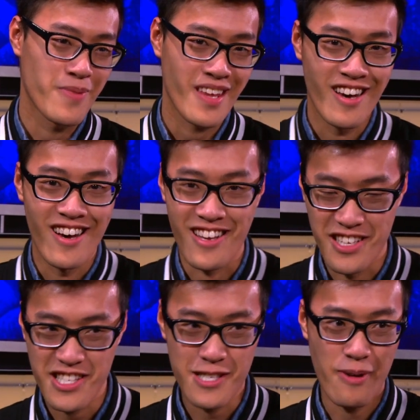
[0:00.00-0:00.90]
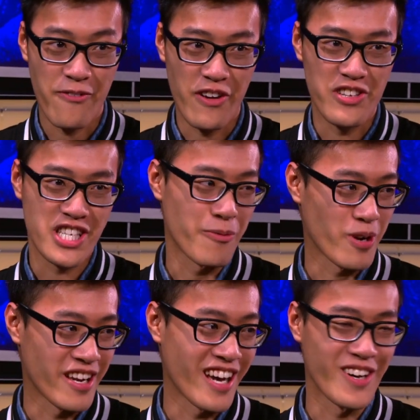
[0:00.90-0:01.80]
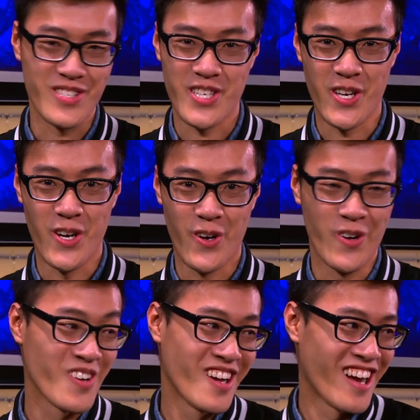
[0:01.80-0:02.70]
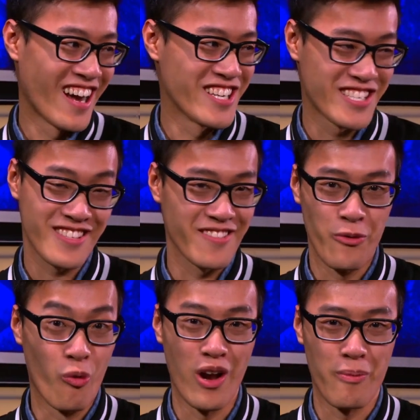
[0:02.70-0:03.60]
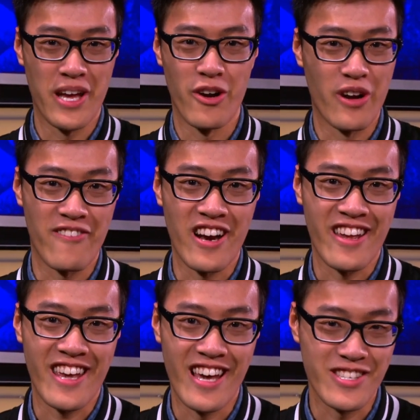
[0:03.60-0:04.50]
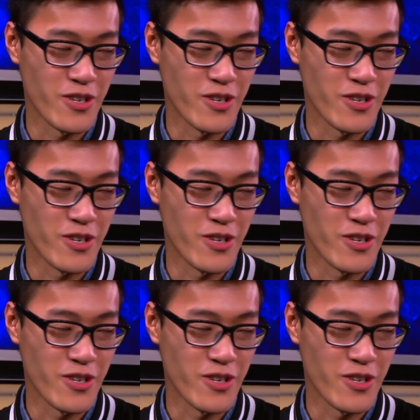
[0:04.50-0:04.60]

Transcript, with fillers: Uh, Kalista's my favorite champ right now, so I just want to play her whenever I can.